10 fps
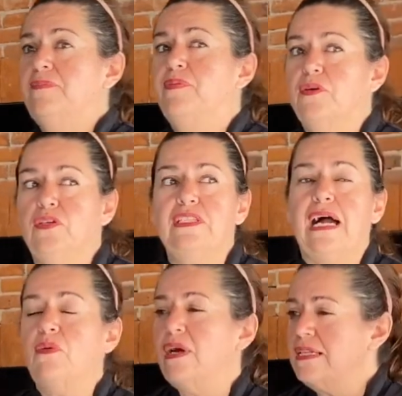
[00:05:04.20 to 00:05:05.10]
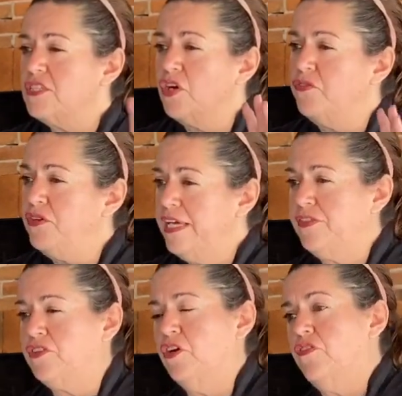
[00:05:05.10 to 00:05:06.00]
put our
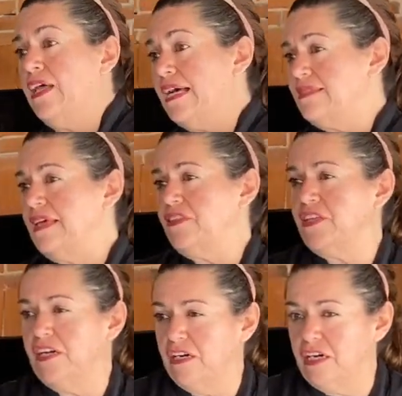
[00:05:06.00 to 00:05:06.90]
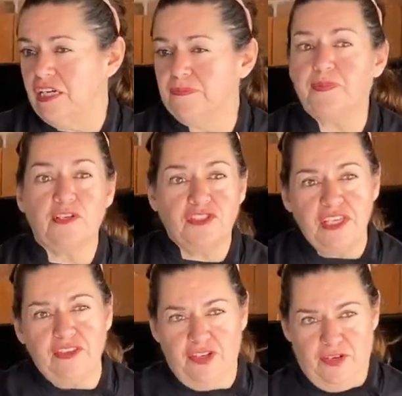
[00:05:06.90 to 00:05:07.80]
sofrito. That's the third
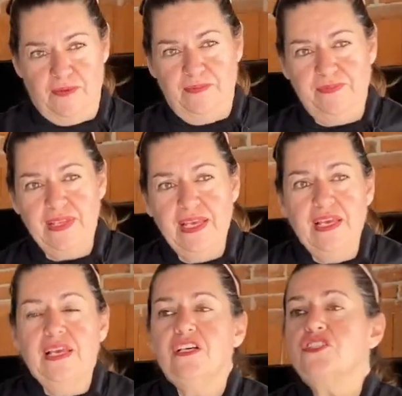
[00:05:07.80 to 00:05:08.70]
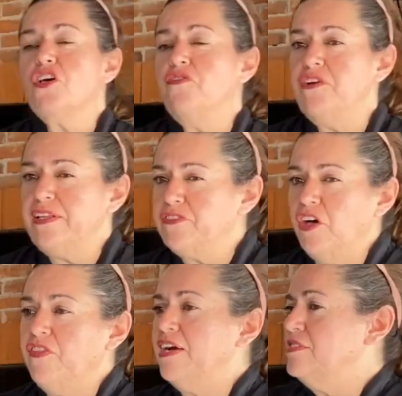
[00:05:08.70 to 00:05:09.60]
procedure. Sofrito,
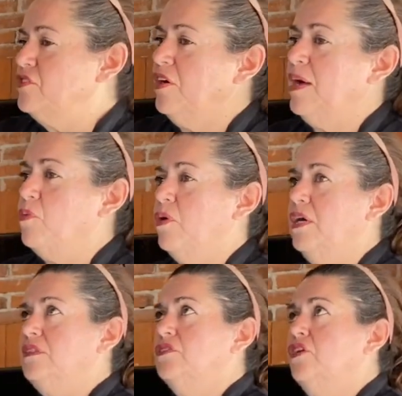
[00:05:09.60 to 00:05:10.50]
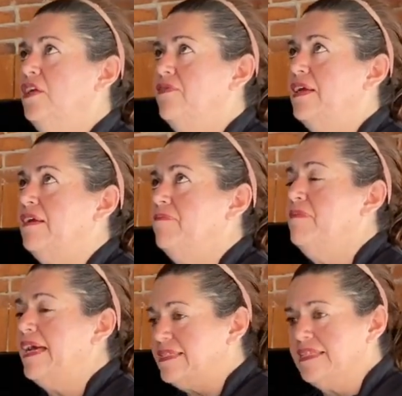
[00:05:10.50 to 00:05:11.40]
there's not a word, not even
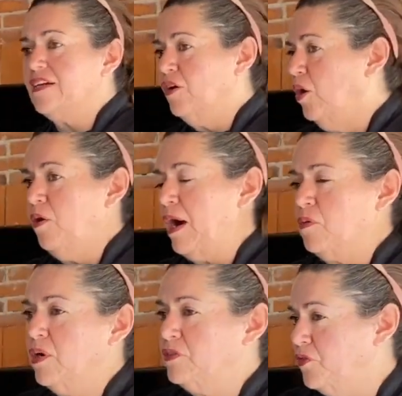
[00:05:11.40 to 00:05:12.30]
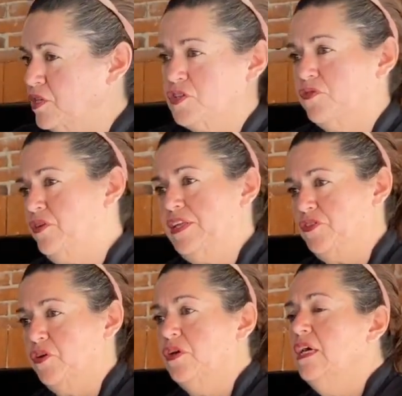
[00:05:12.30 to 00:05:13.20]
Mexico, a word for
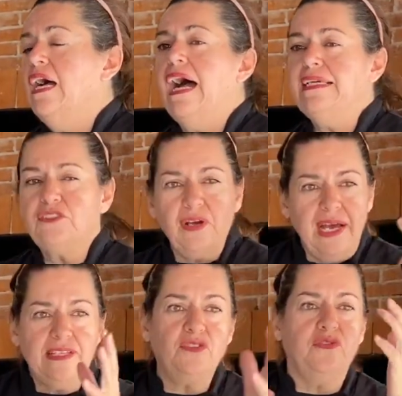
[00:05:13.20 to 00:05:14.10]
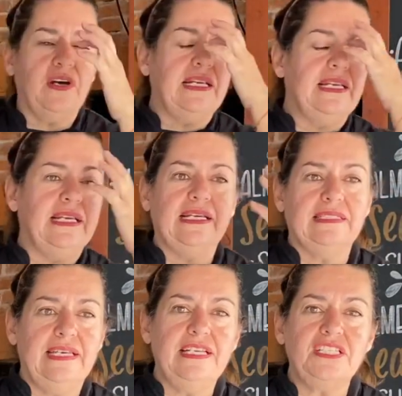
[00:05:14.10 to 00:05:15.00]
sofrito. I tried to find in
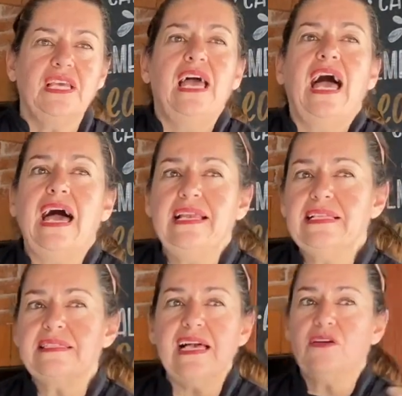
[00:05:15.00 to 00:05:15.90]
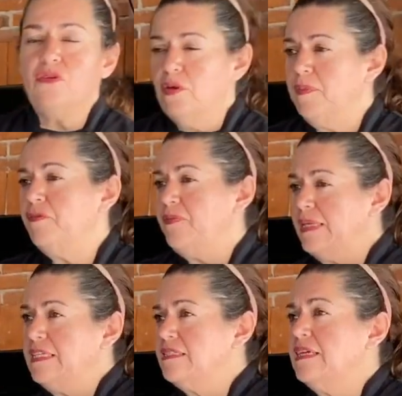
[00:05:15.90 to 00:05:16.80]
English, and it's a group of
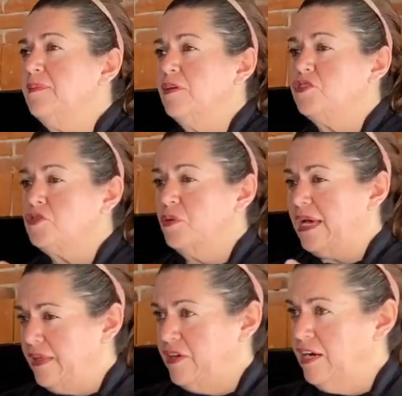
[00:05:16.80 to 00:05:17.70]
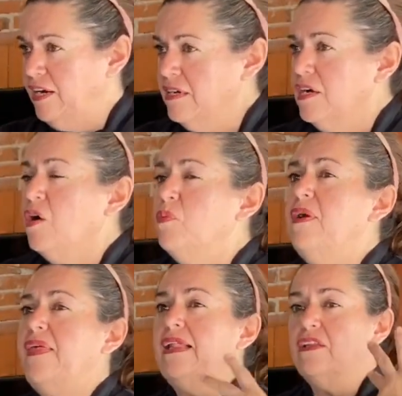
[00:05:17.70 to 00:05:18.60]
vegetables together with
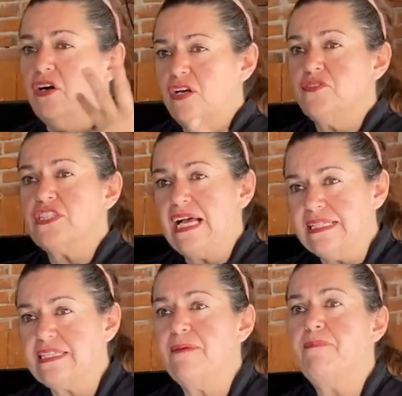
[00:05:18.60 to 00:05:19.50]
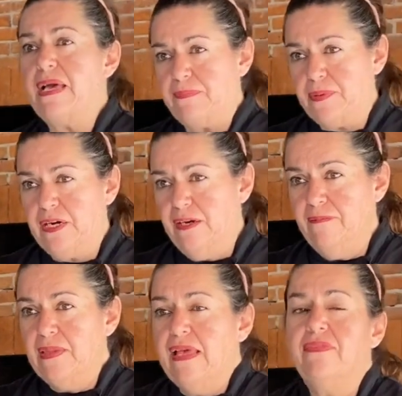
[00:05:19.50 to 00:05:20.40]
a lot of salt and pepper
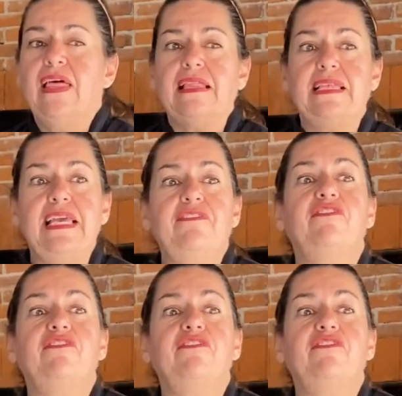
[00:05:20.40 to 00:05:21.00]
that give